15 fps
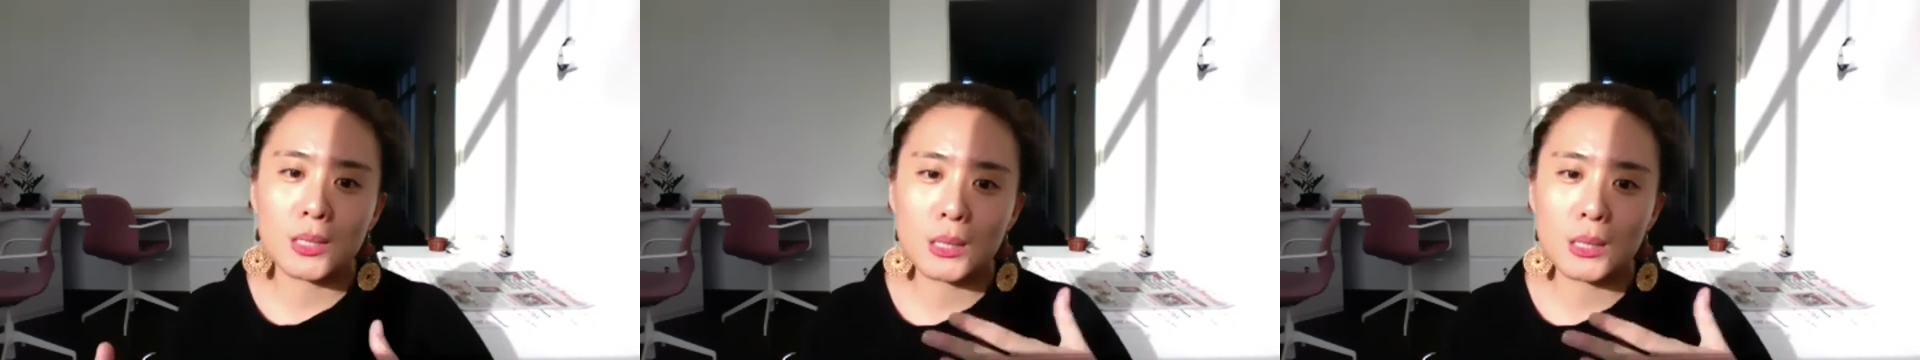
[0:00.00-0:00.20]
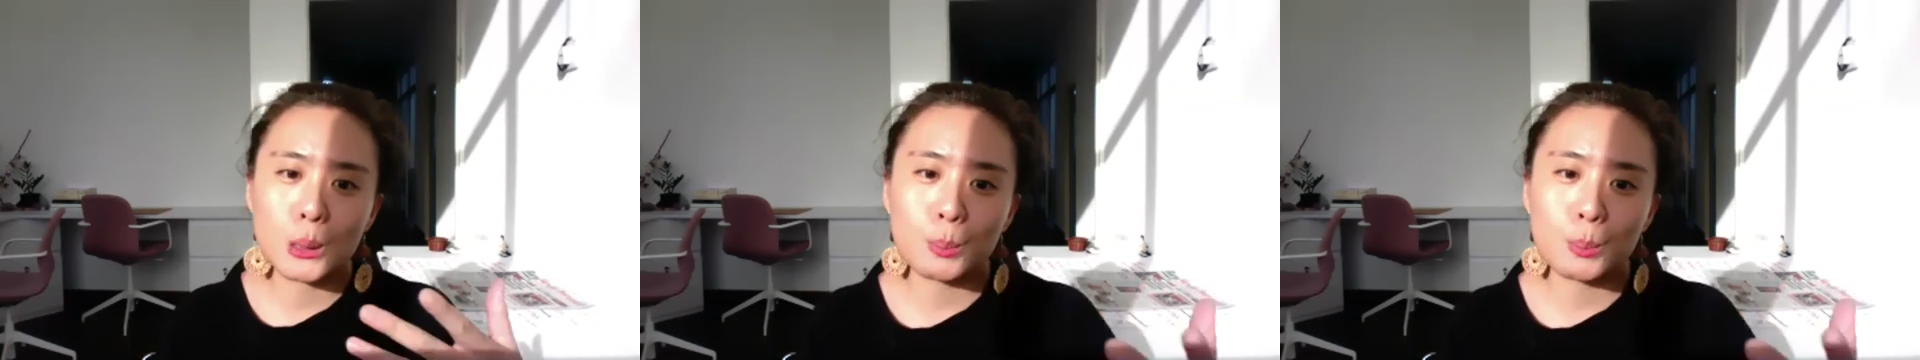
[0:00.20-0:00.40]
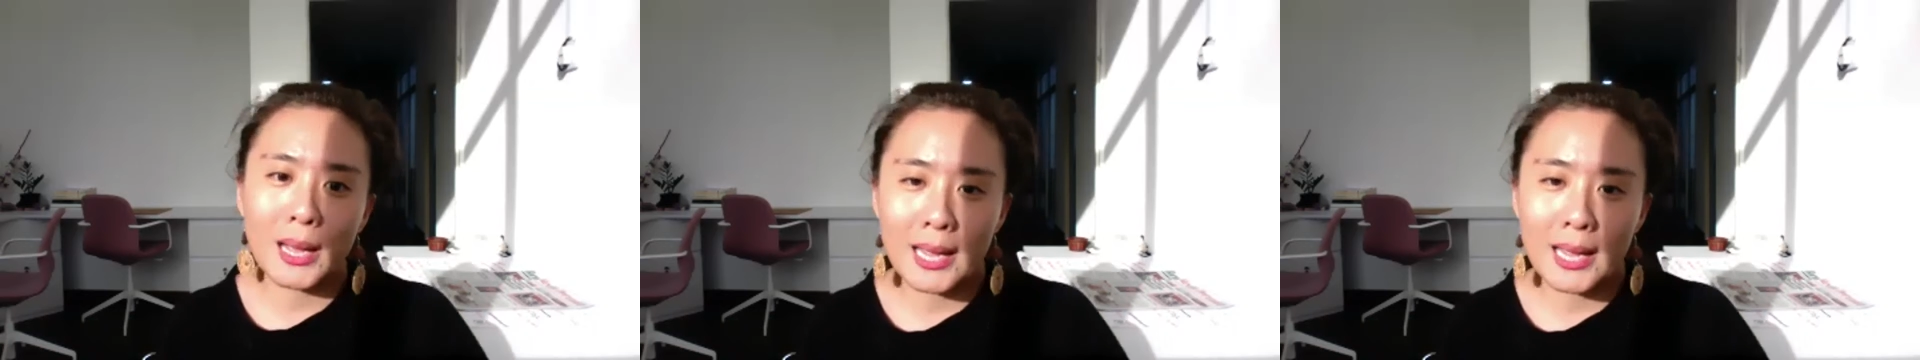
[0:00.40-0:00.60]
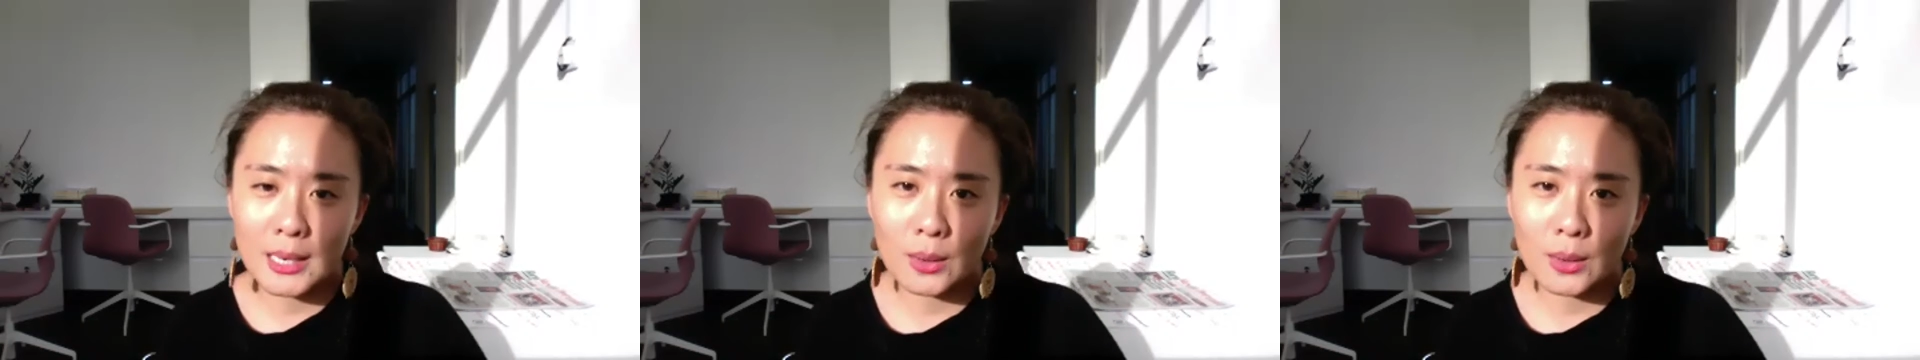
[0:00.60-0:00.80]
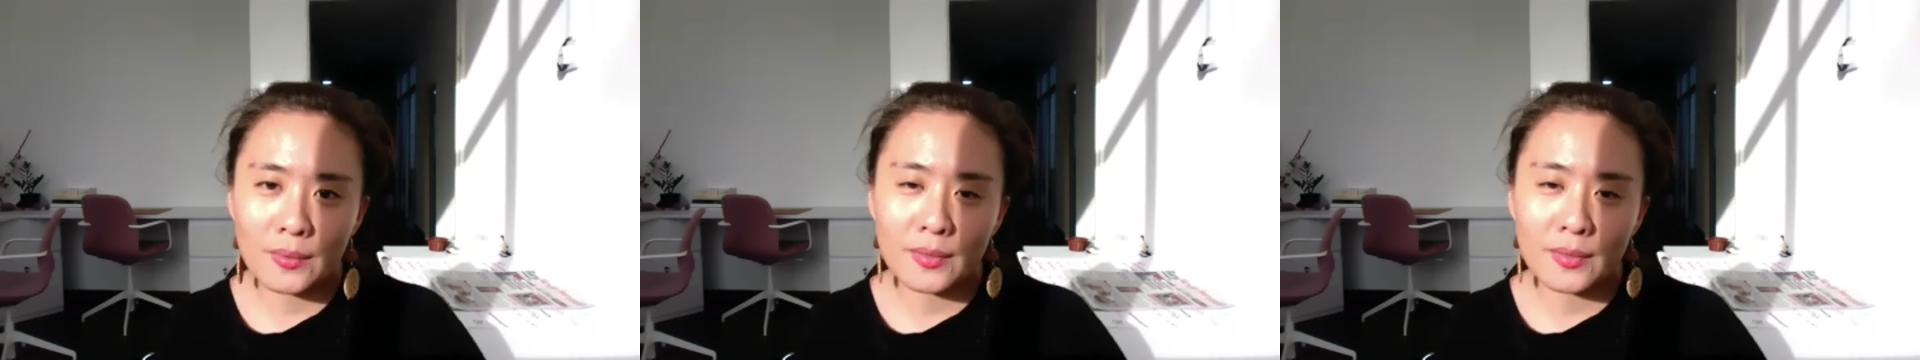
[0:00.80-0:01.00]
spend
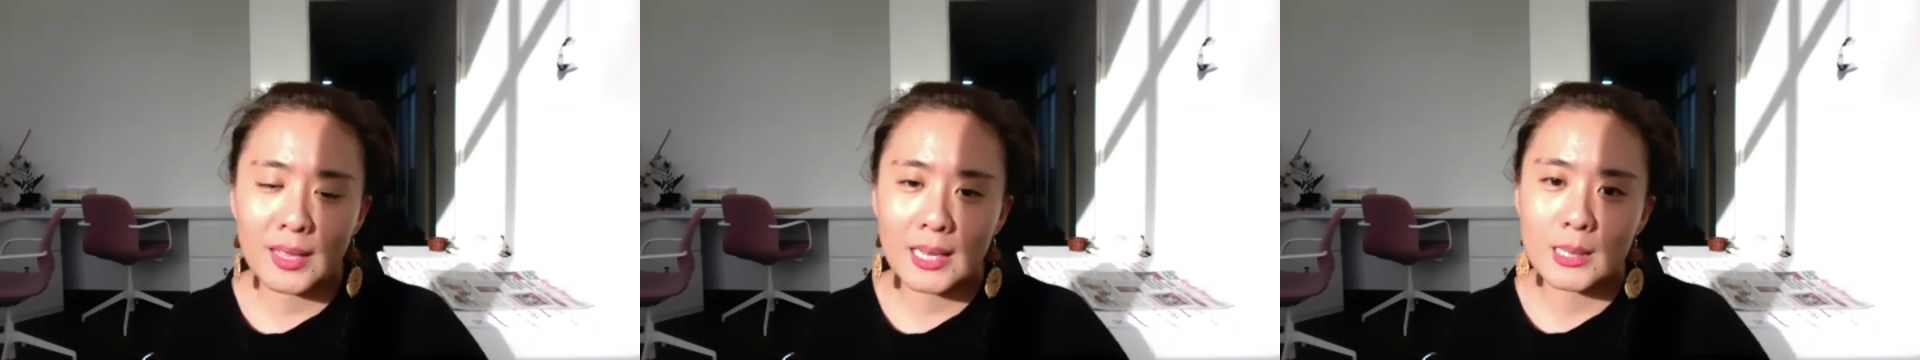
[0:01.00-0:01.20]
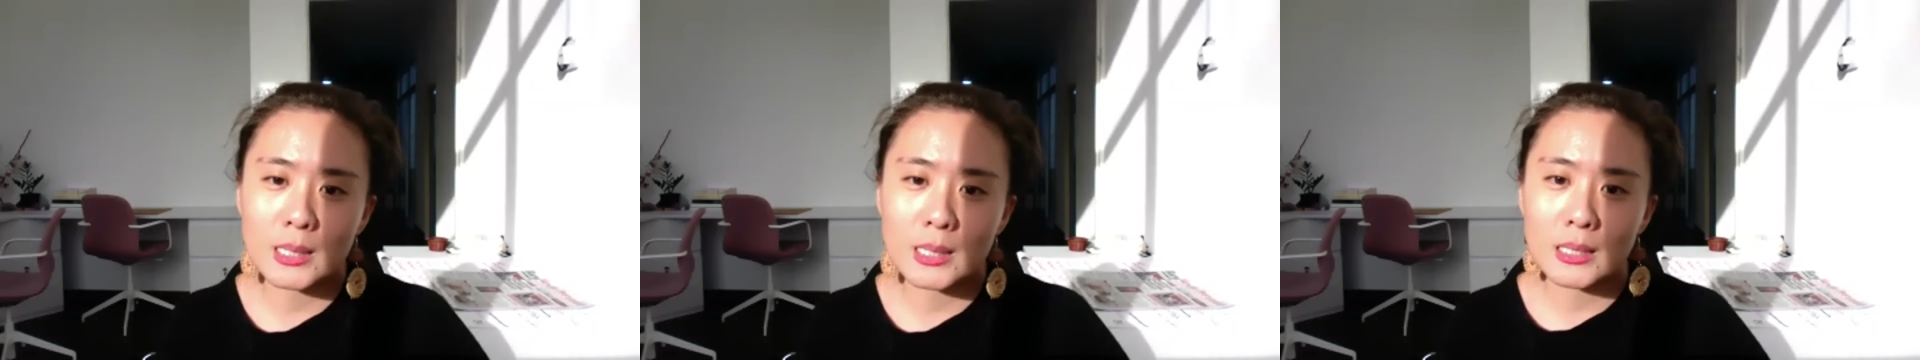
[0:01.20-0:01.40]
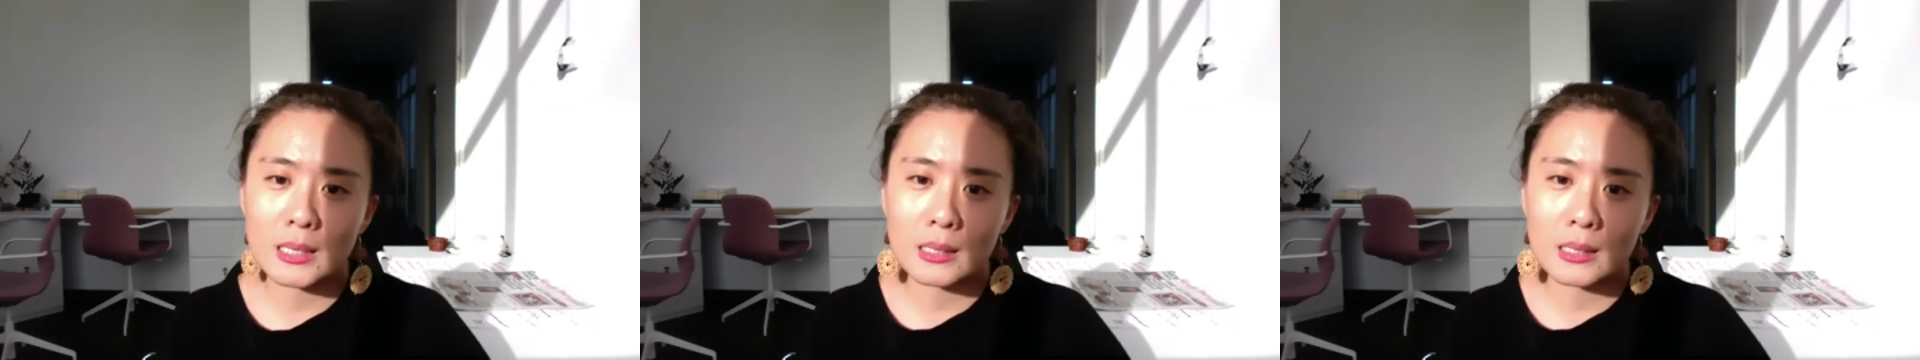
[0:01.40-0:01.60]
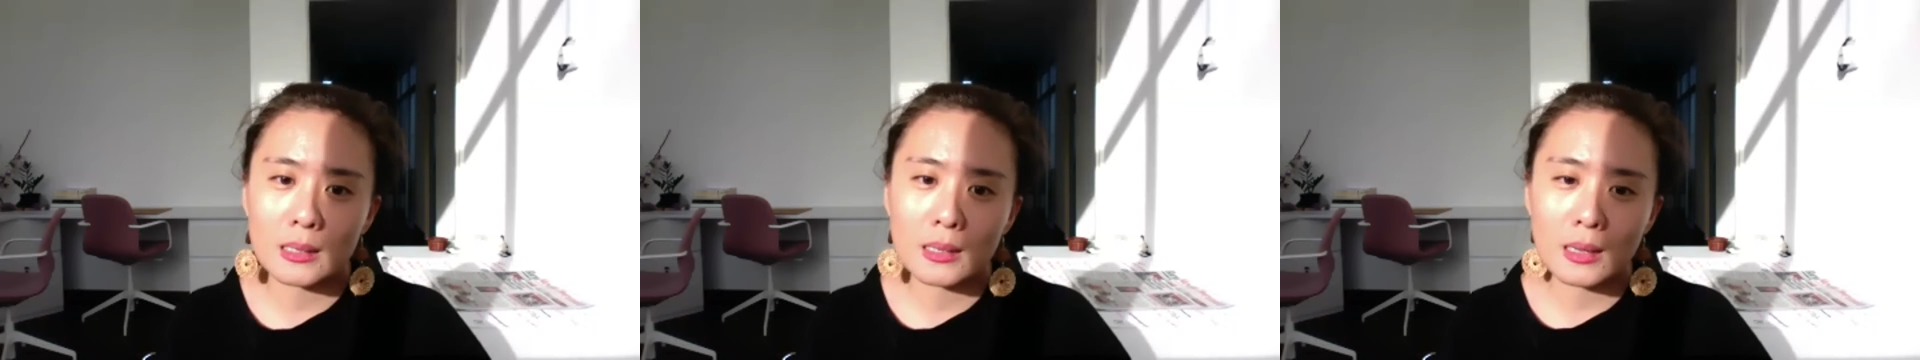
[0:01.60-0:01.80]
on things that,